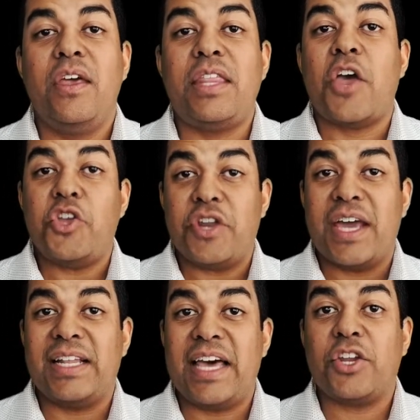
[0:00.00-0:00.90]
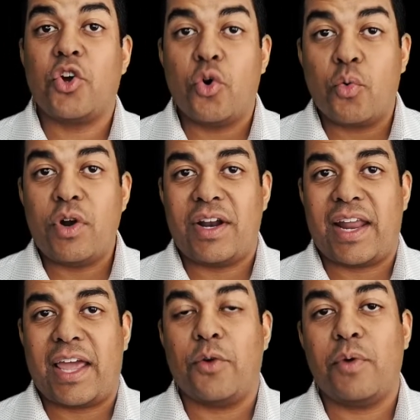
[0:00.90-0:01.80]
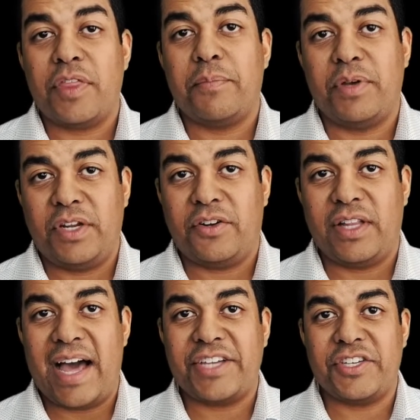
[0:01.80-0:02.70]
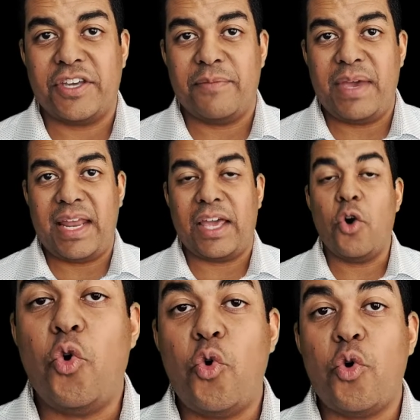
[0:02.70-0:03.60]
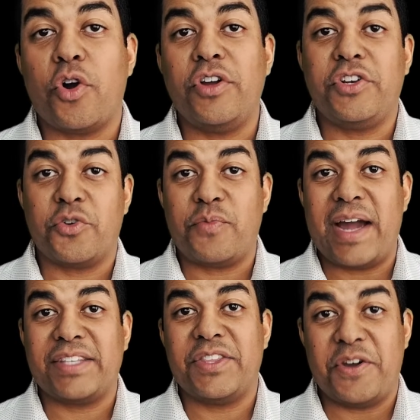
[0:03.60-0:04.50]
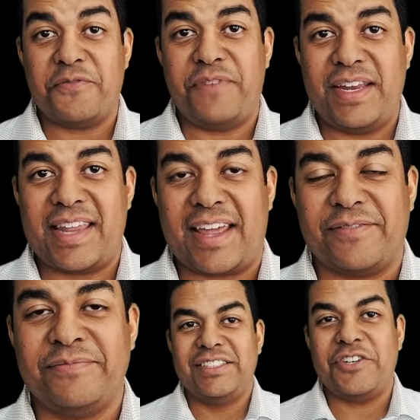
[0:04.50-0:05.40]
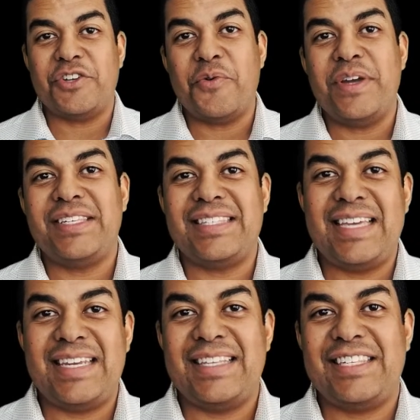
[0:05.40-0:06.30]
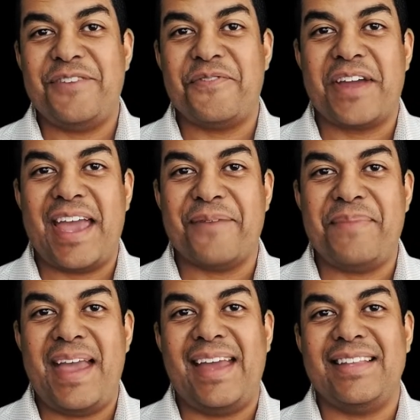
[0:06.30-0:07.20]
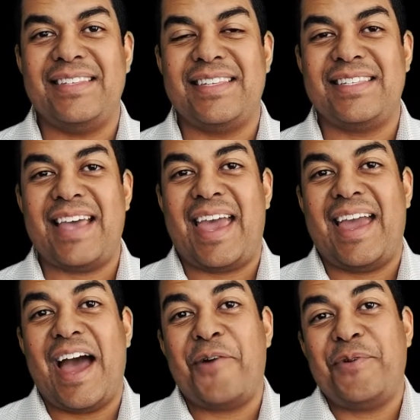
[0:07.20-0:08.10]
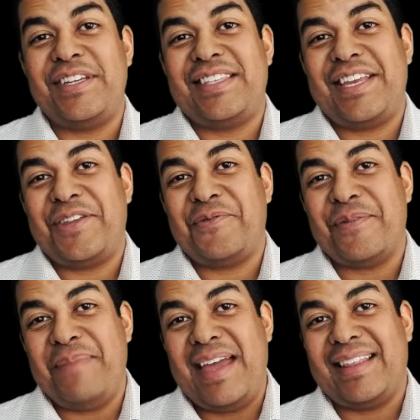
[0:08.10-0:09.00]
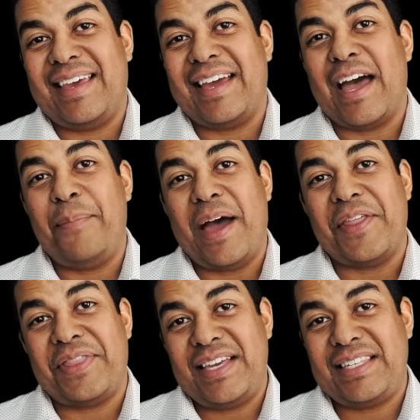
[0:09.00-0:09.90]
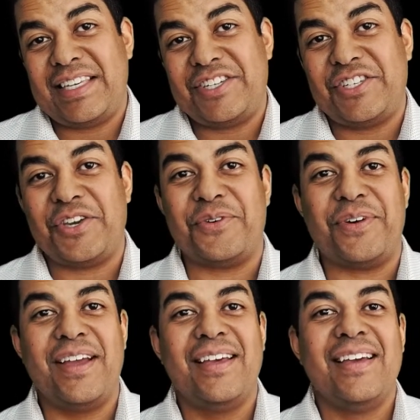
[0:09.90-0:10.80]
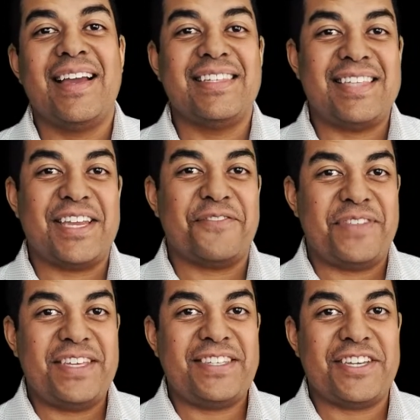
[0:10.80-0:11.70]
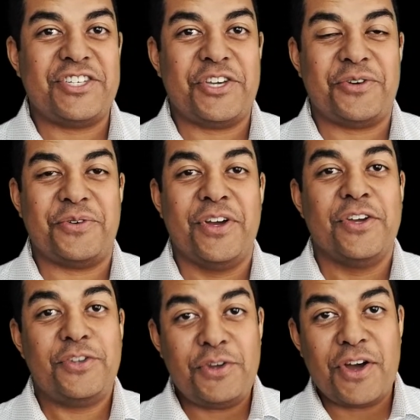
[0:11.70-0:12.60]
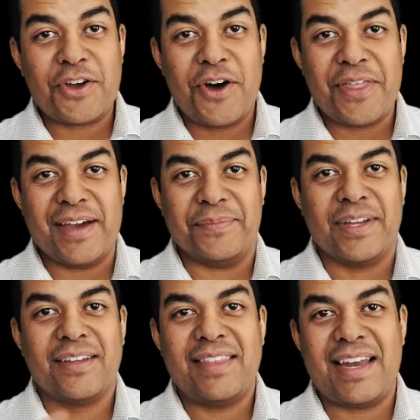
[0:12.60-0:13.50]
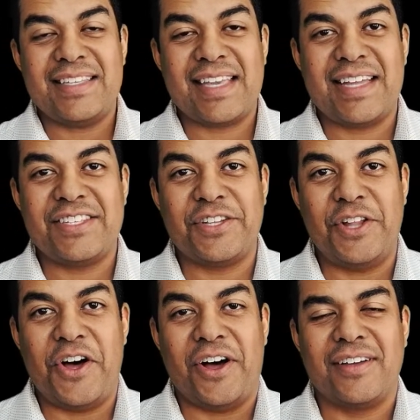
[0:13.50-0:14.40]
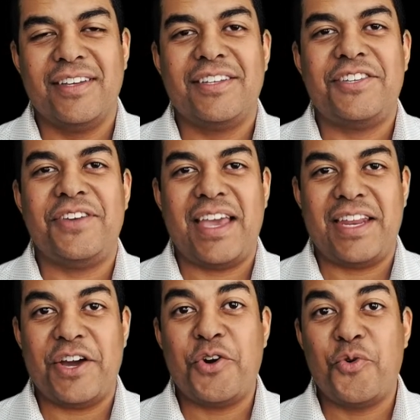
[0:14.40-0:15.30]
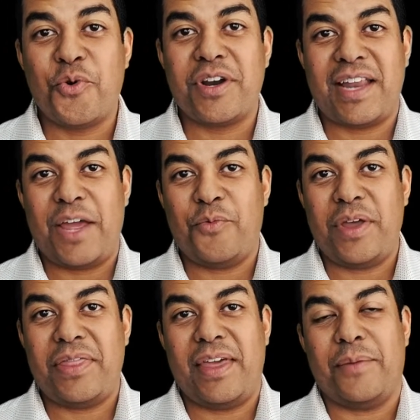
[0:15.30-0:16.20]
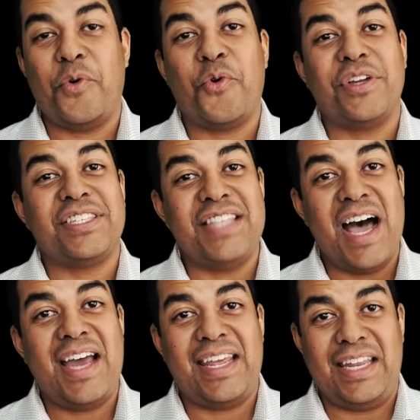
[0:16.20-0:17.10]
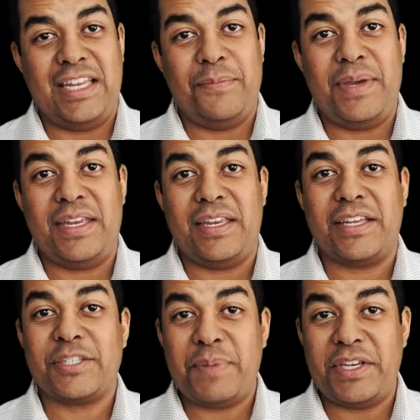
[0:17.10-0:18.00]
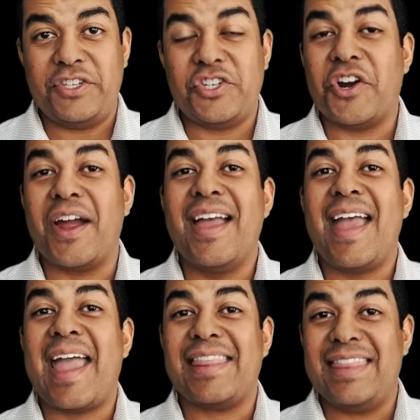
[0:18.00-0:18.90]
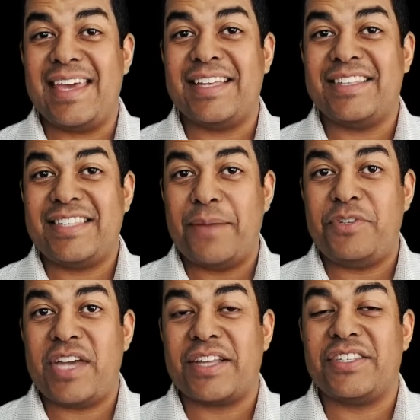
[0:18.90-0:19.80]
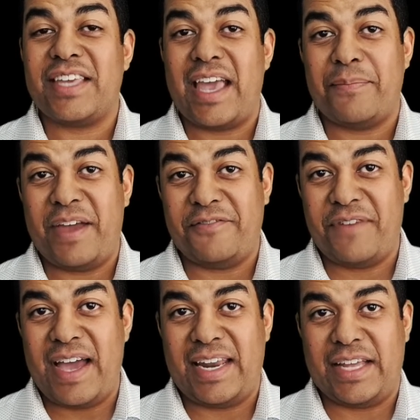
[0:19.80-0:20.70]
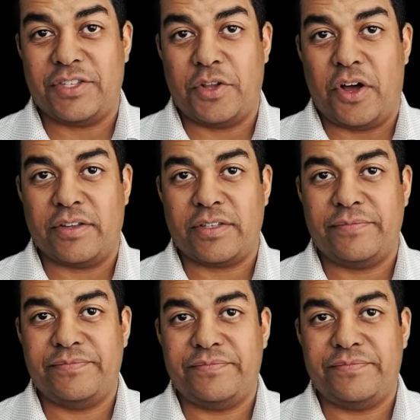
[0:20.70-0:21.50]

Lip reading: Now, you're not allowed to coordinate with a political action committee or direct their funding. There's always a tendency for campaigns to say, I wish they'd do a mailing about this issue instead of this issue. Do not call them. That is against the law. You cannot coordinate with them, or it's not an independent expenditure, and then it's subject to campaign finance laws.